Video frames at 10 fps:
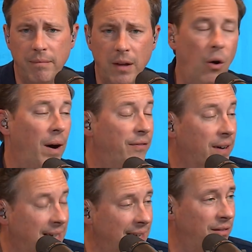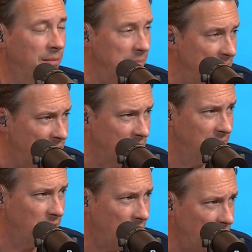Oh, I forgot to mention
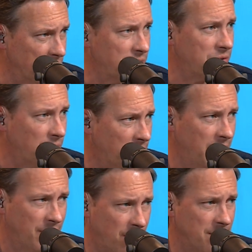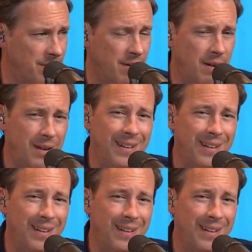in the whole story of Arthur